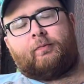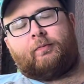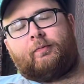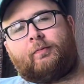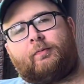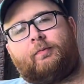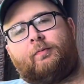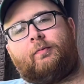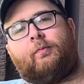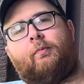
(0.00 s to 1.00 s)
Nick, what did you
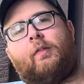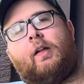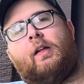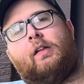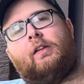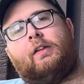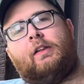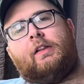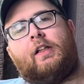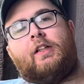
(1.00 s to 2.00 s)
think of dinner last night?
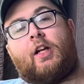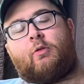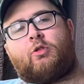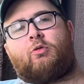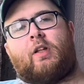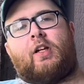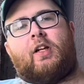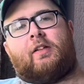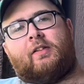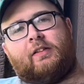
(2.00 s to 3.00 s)
Dinner was really
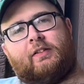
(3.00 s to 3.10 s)
good.